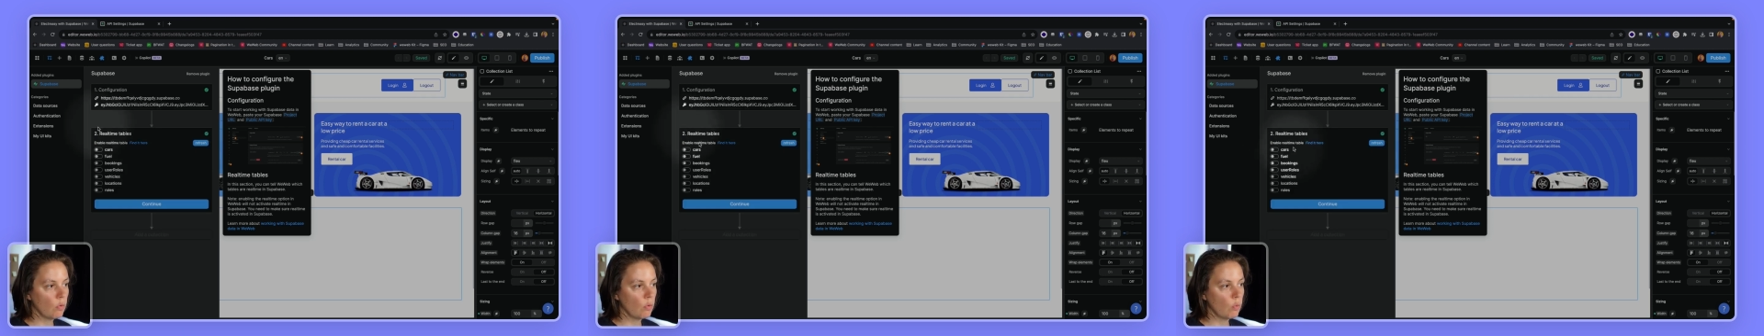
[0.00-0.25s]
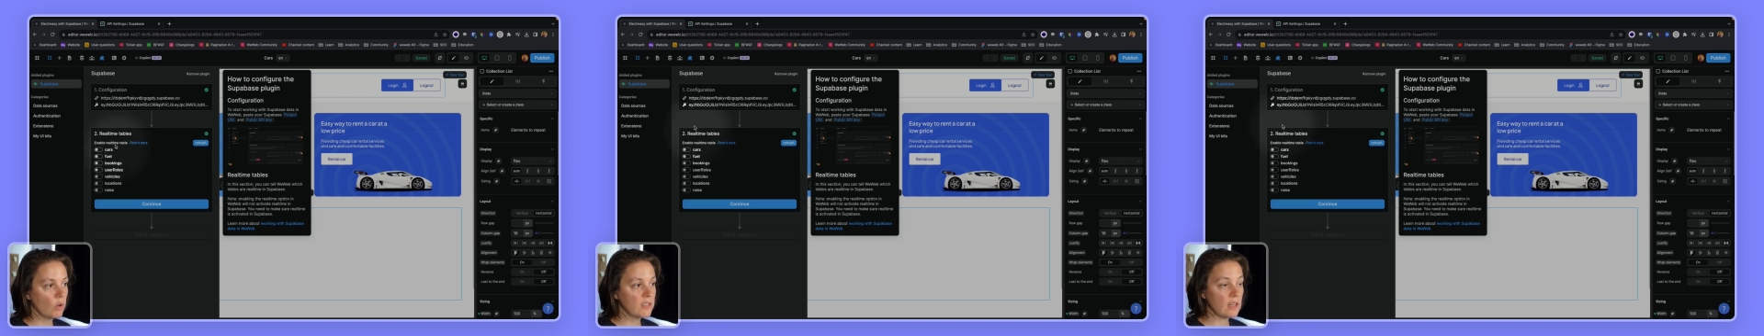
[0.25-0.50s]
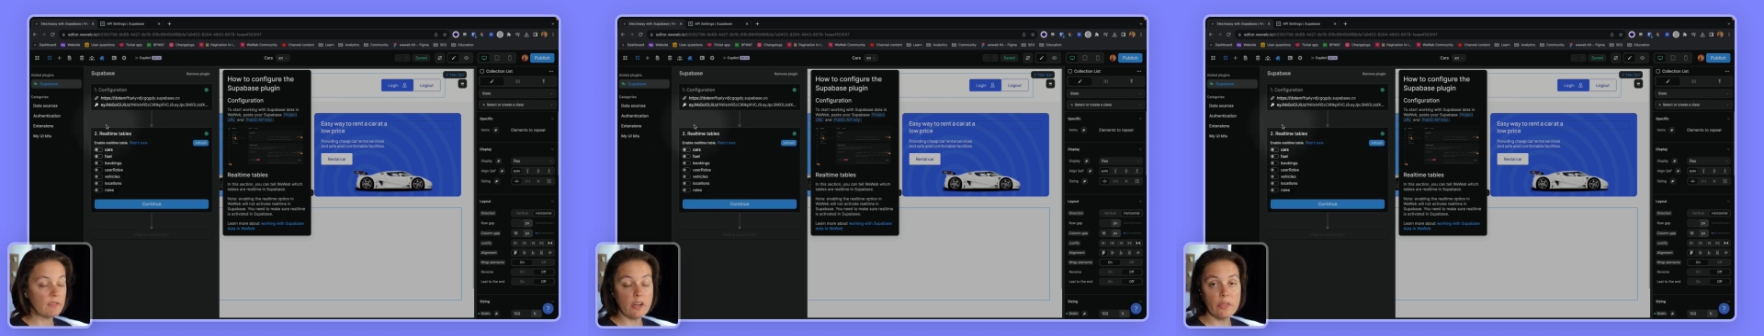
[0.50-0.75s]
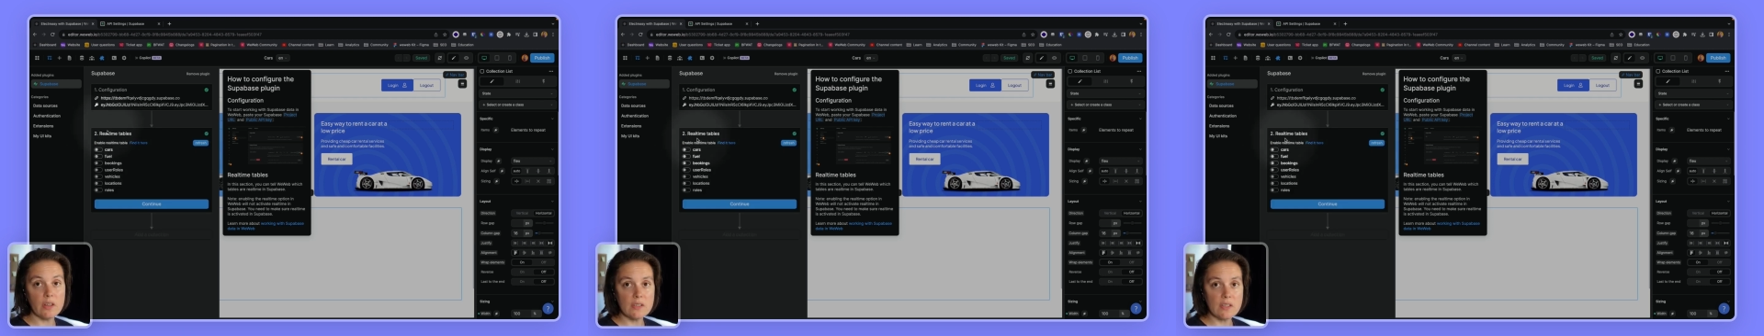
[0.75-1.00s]
Once I've
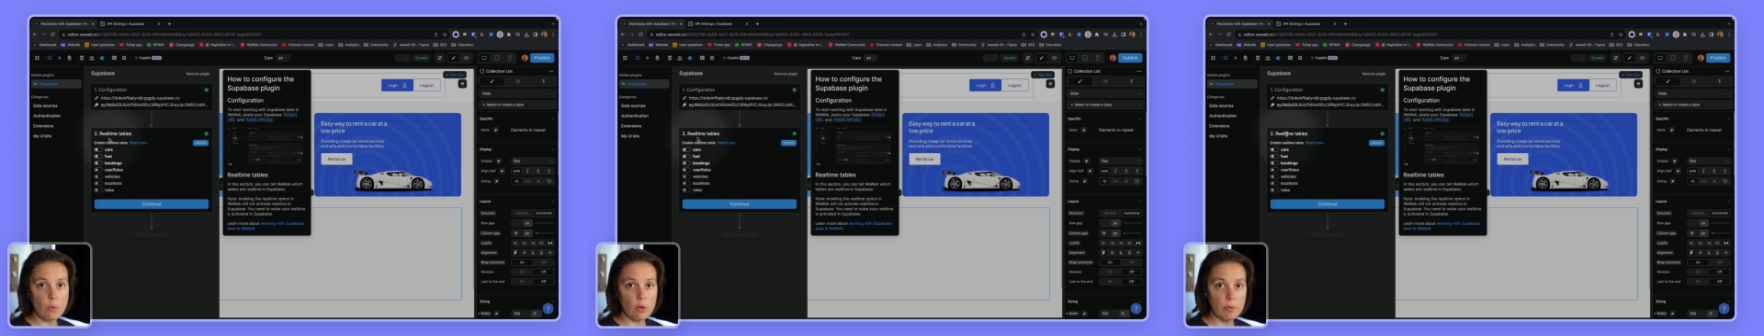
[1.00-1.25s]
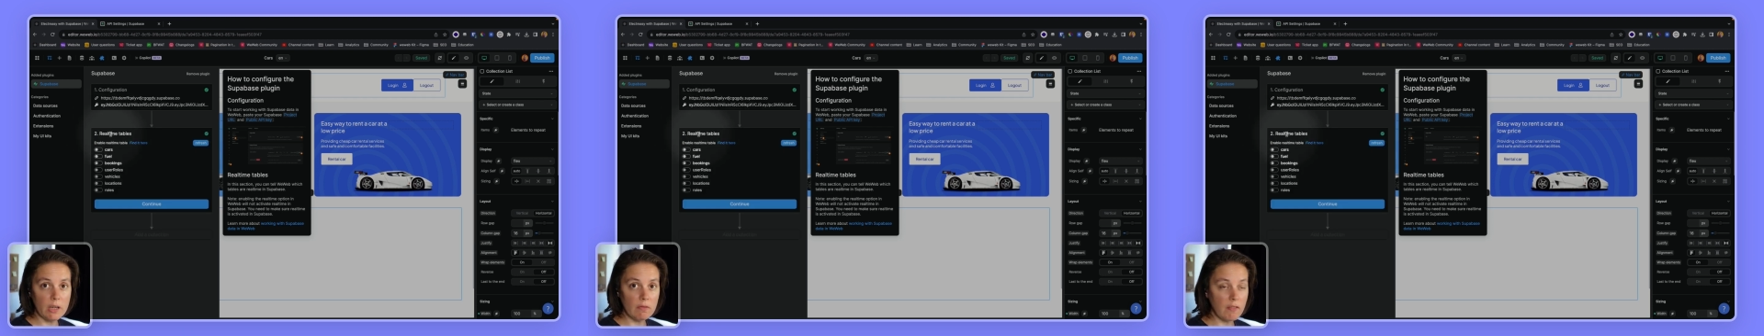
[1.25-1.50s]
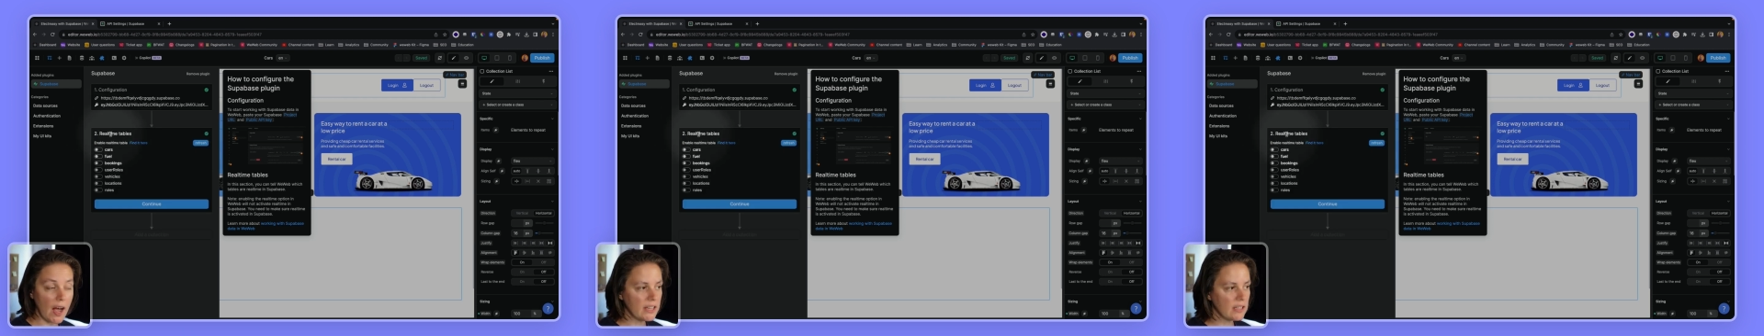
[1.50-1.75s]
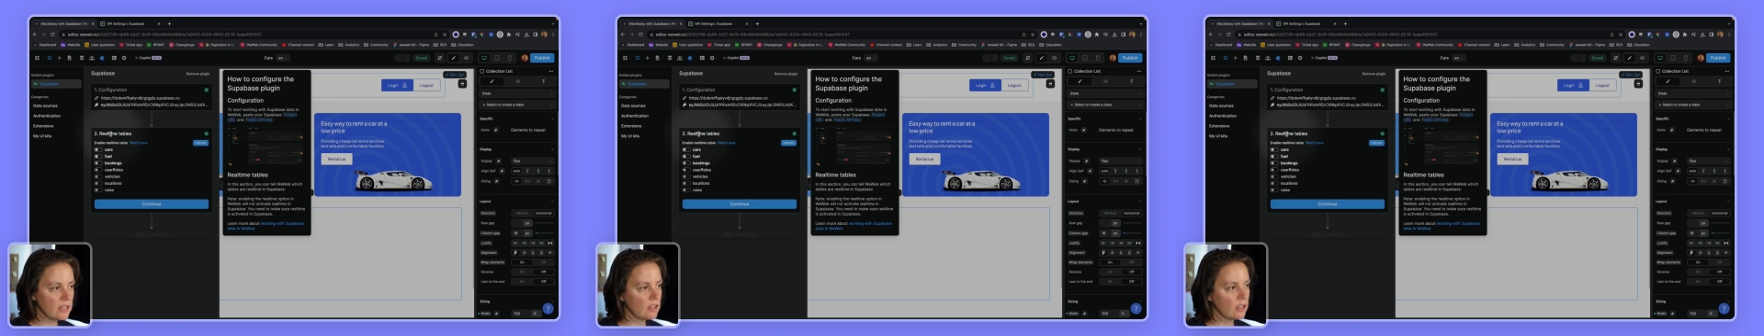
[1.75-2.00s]
done this, I will be
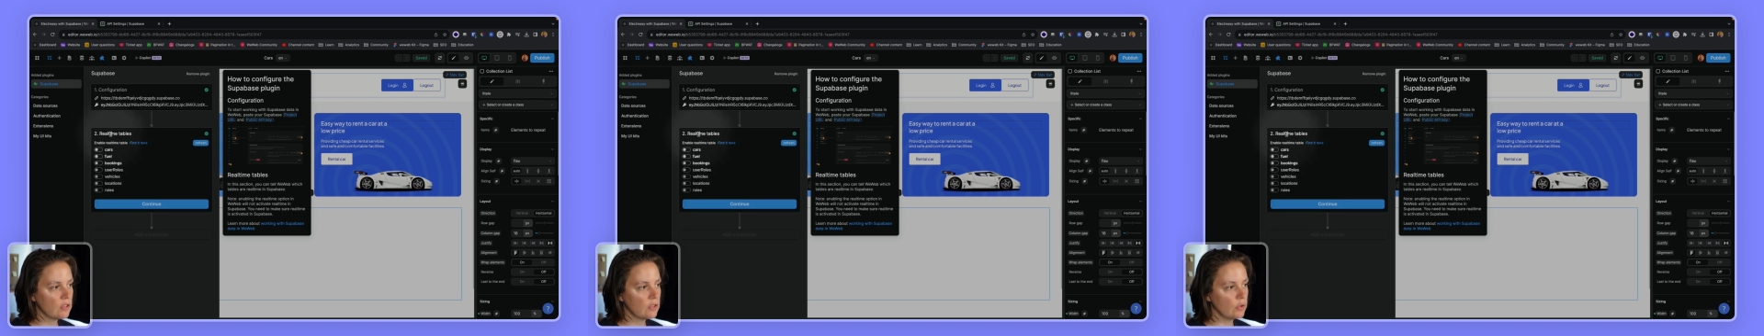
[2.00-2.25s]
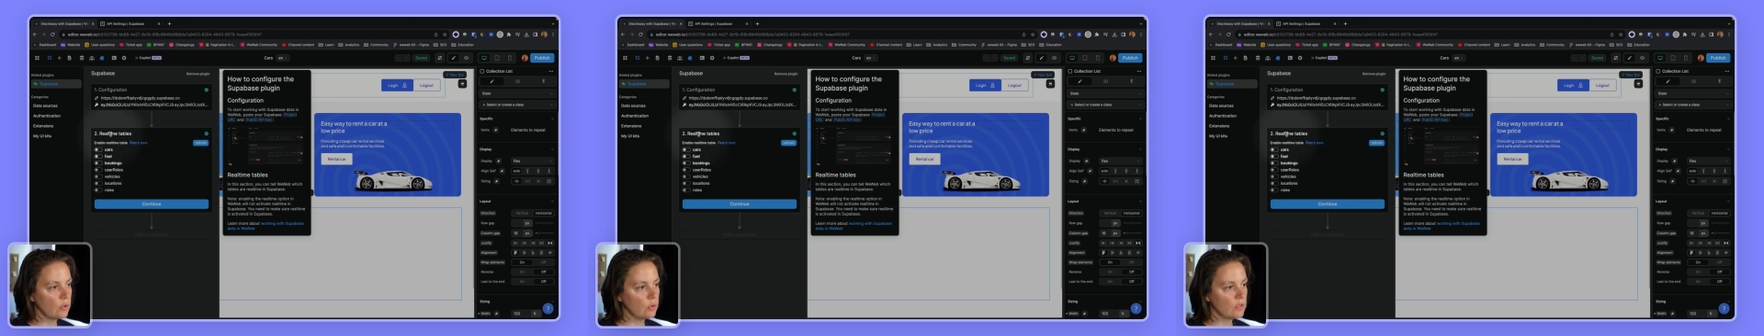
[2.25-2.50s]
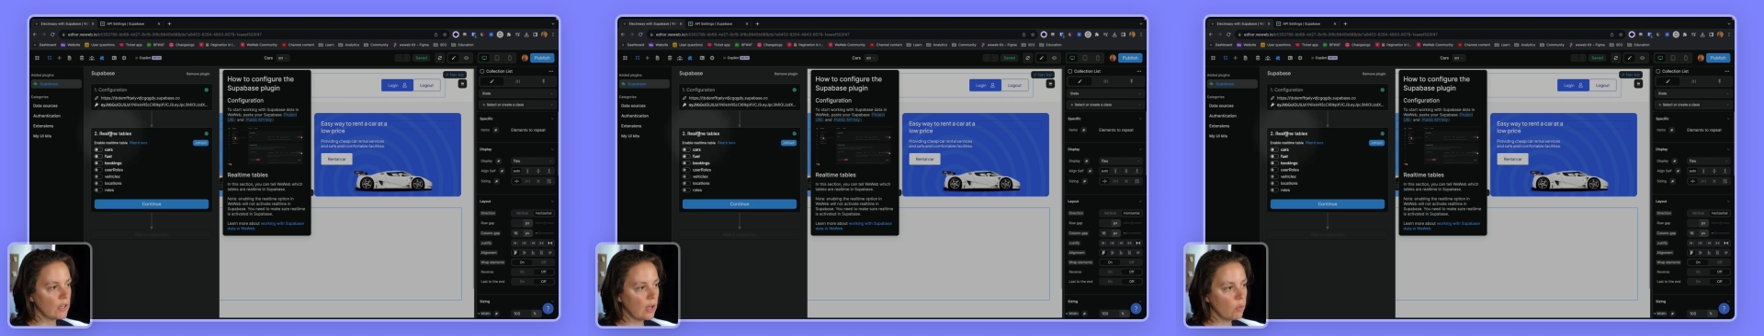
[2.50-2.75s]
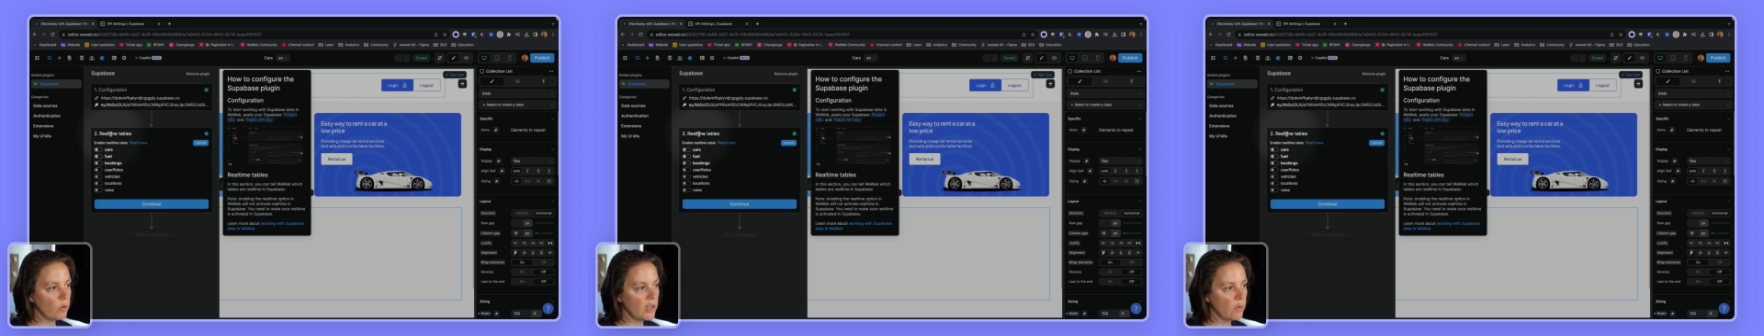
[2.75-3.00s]
invited to
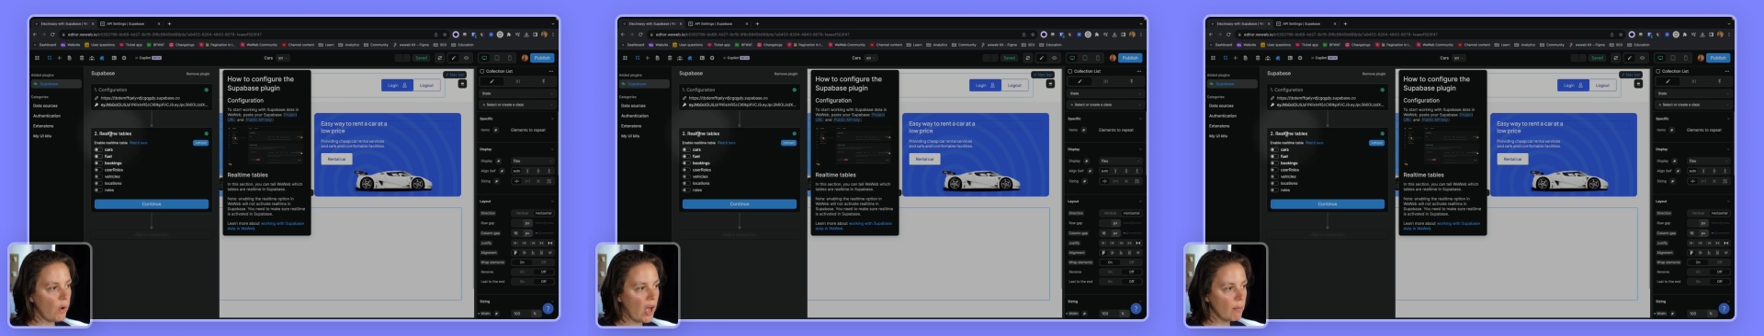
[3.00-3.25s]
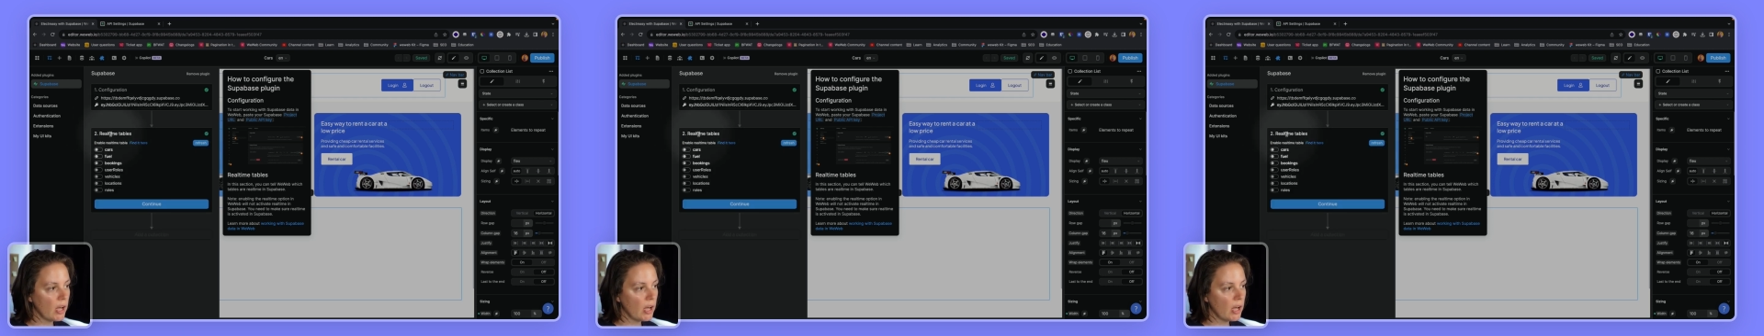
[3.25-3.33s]
tell WeWeb